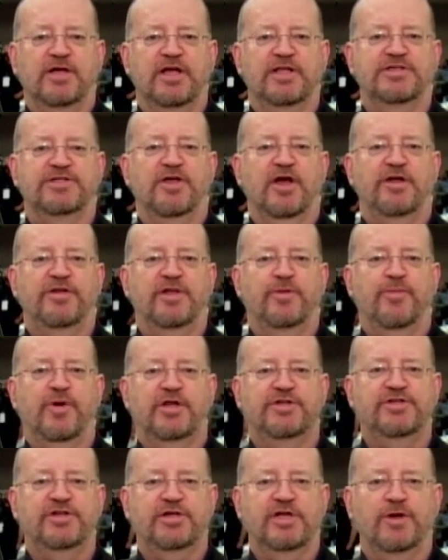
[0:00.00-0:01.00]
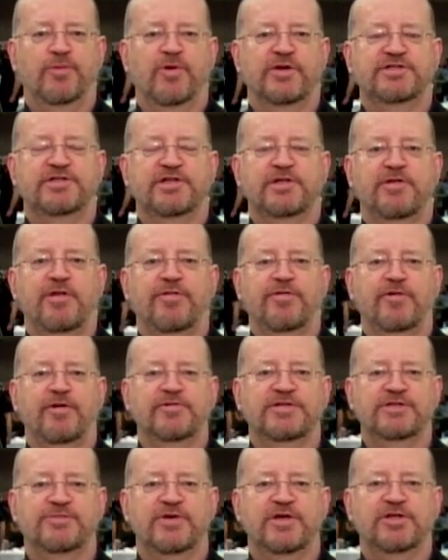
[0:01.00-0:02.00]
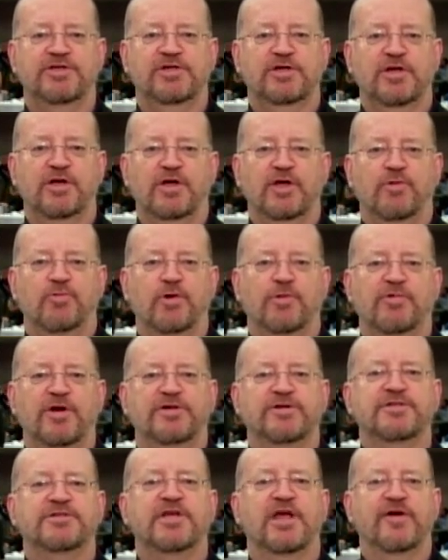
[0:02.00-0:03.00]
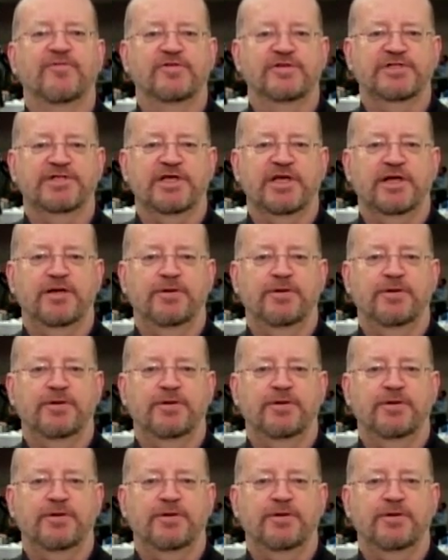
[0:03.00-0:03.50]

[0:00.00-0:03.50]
It's not in the budget. It wasn't in the throne speech. Will renters ever see